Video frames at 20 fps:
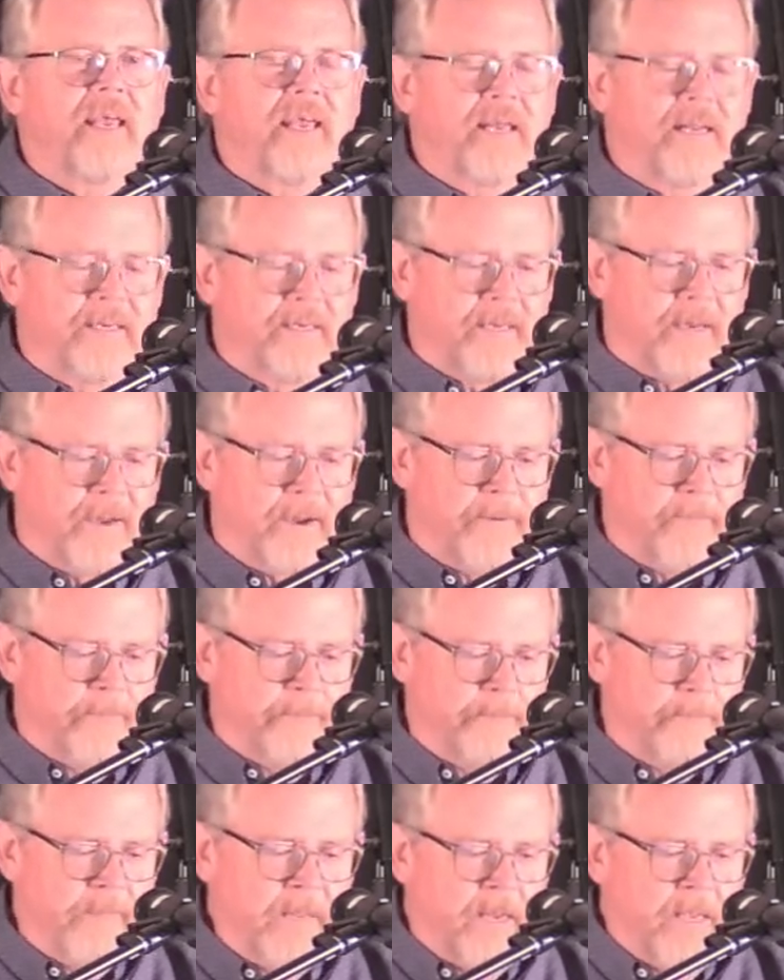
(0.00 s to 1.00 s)
And
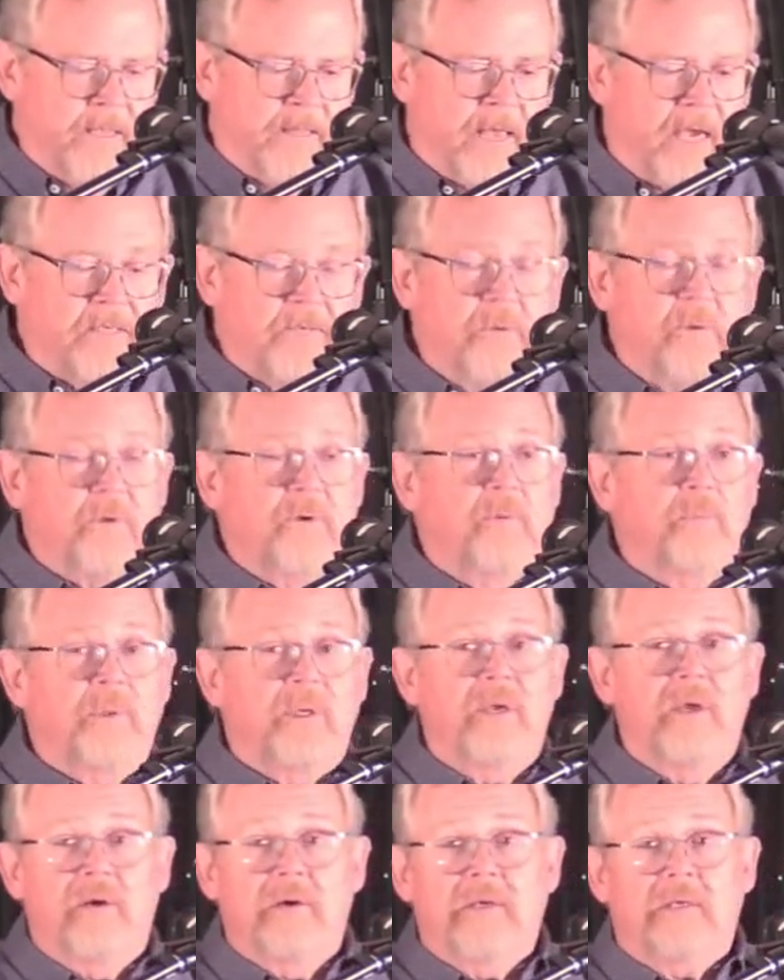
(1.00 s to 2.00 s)
um, that's what you'll
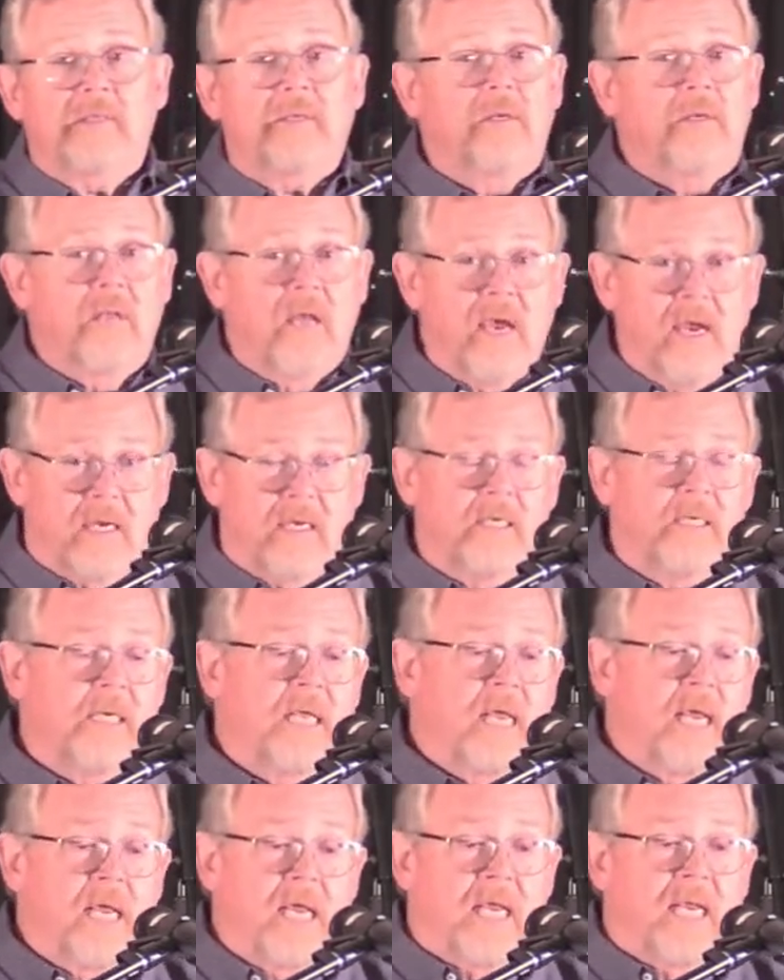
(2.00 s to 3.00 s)
be hearing
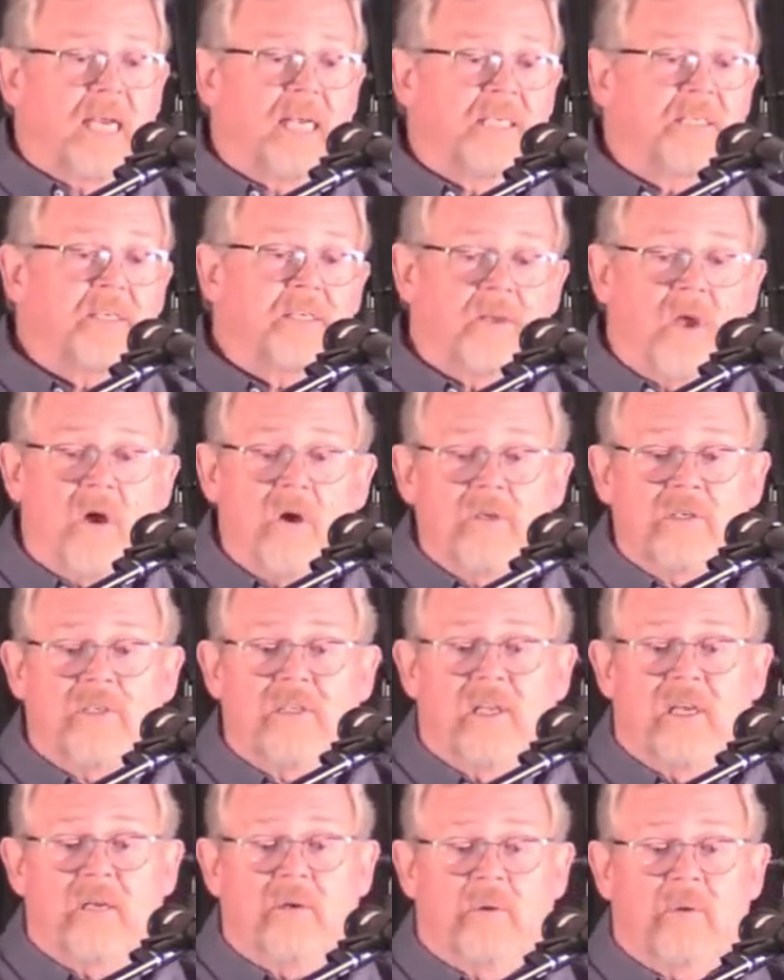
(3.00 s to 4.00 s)
tonight is
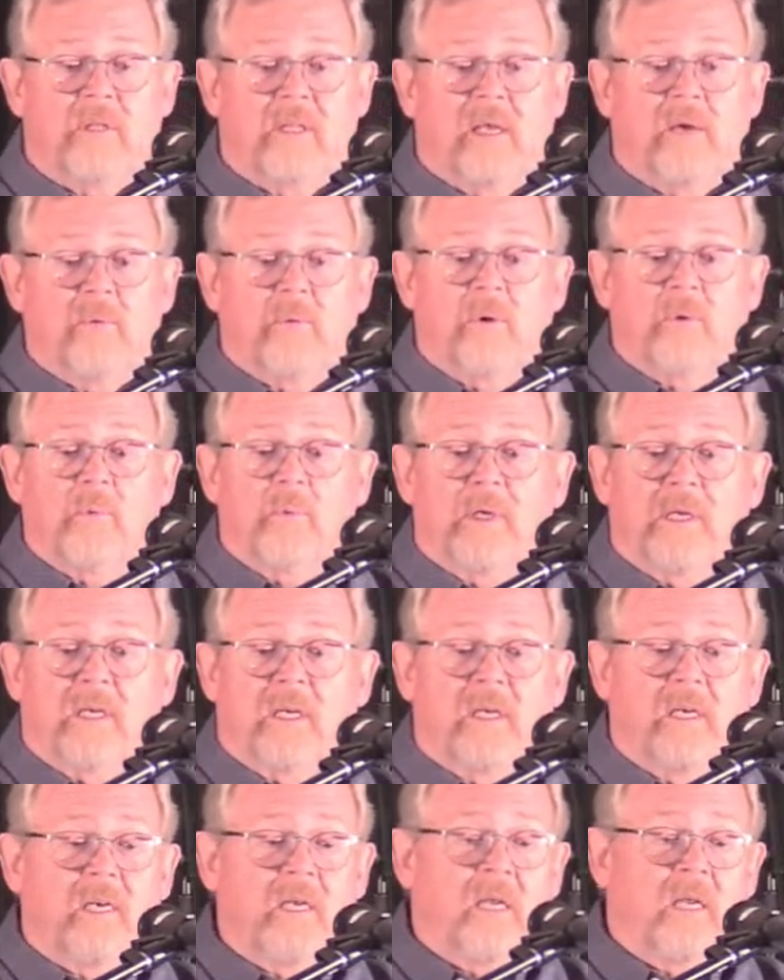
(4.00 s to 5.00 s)
songs that, that were
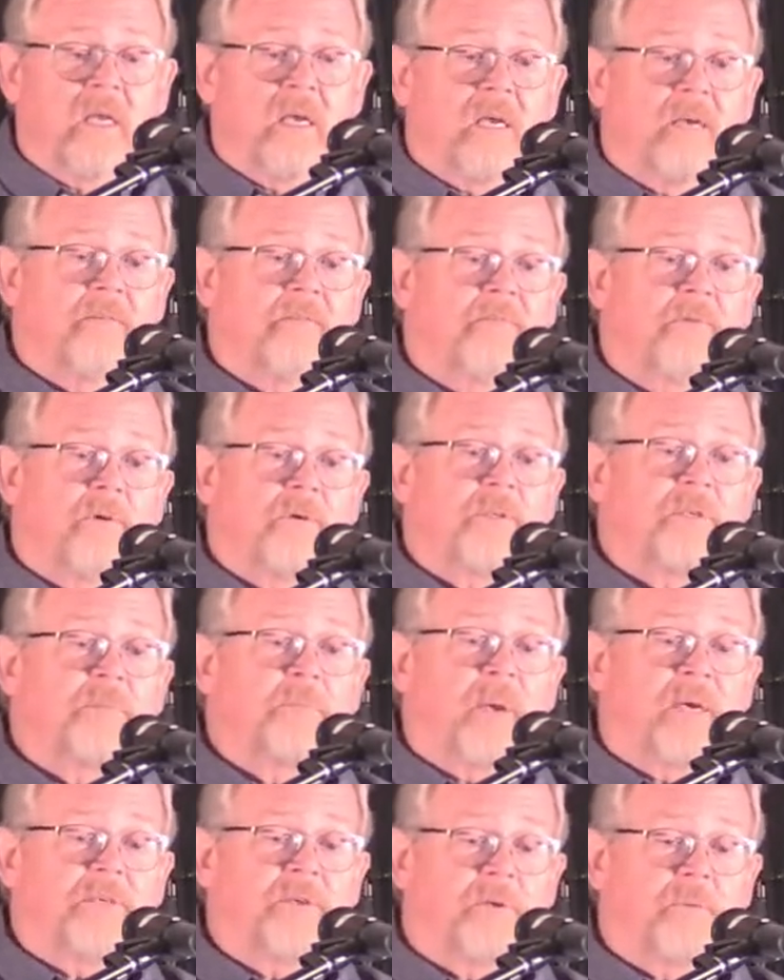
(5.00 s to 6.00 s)
written for
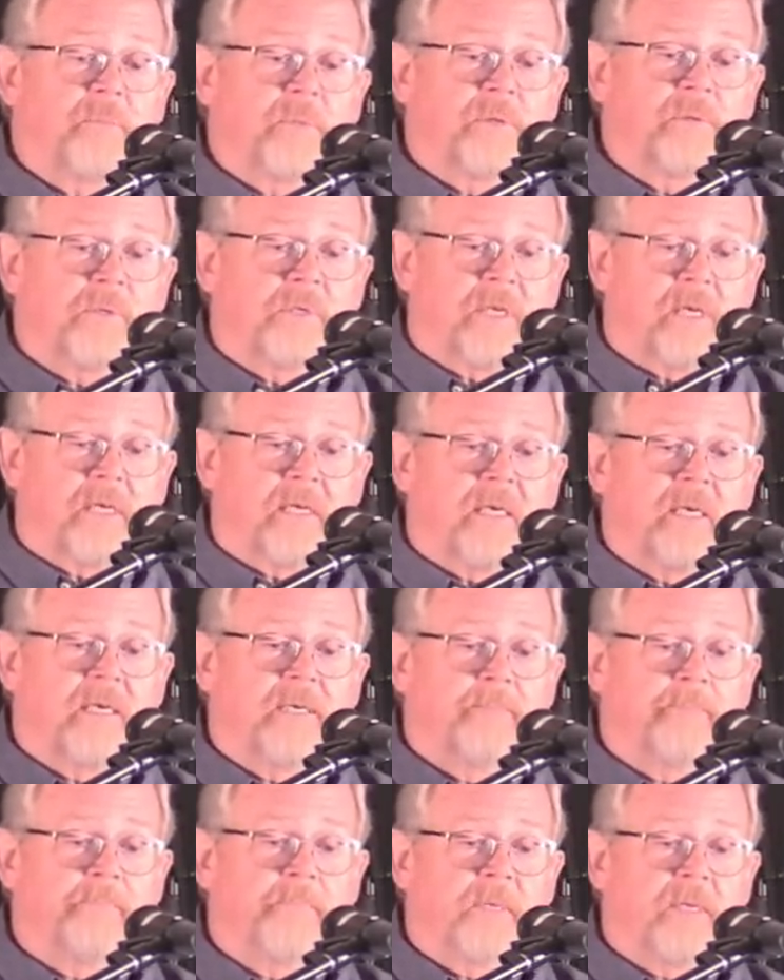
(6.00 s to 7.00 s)
special
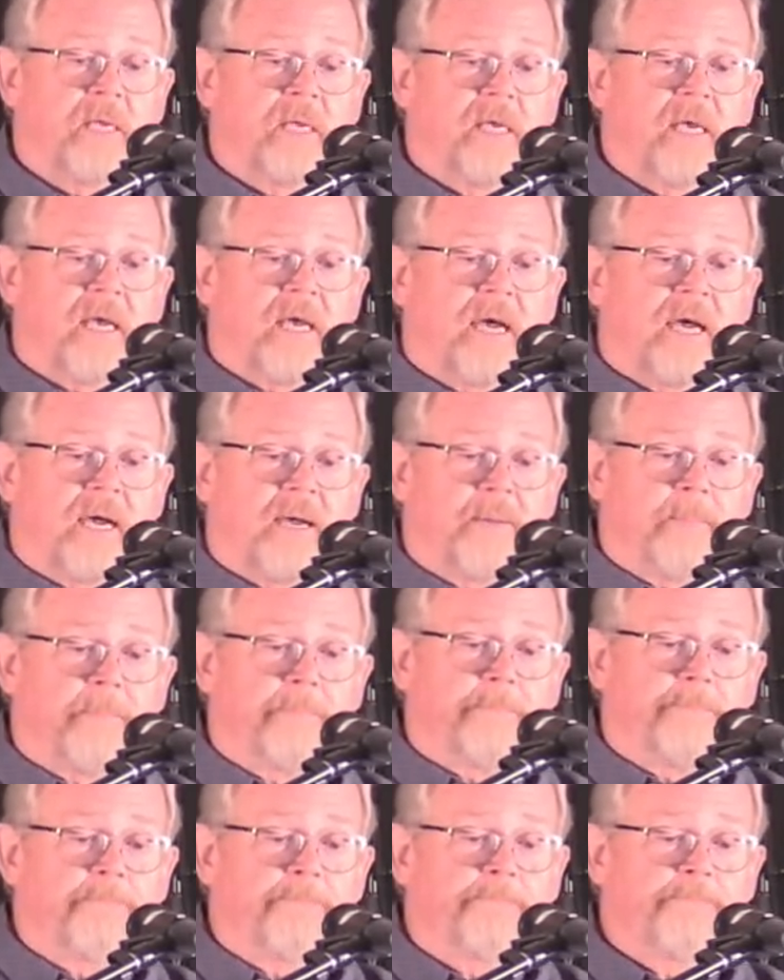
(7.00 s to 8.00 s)
music.
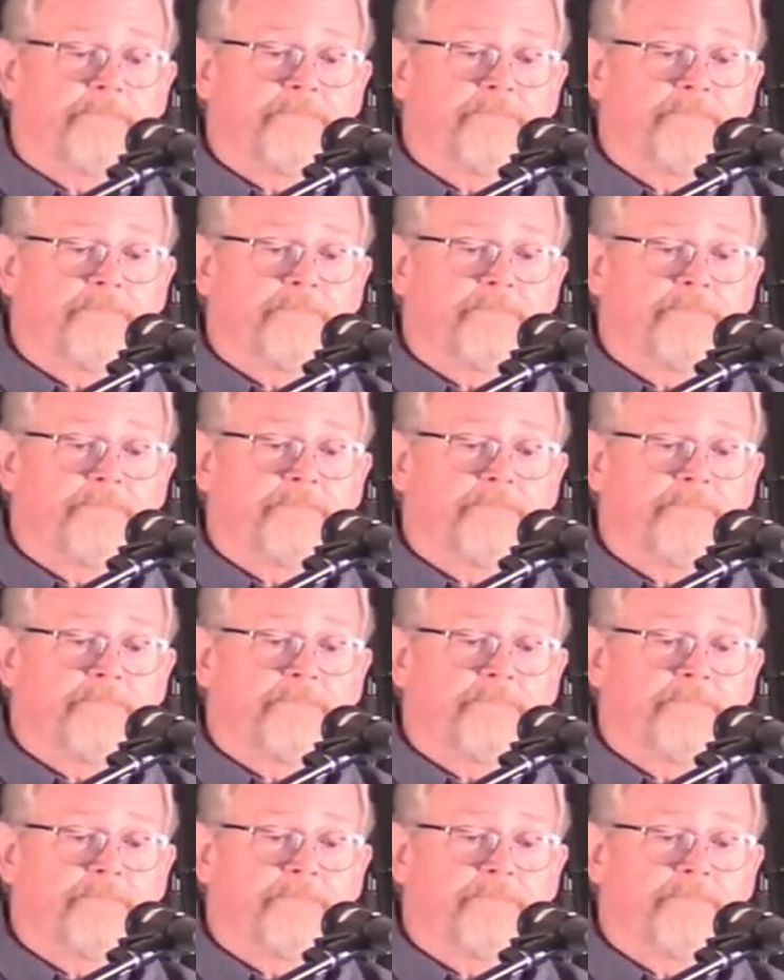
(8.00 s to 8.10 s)
Um,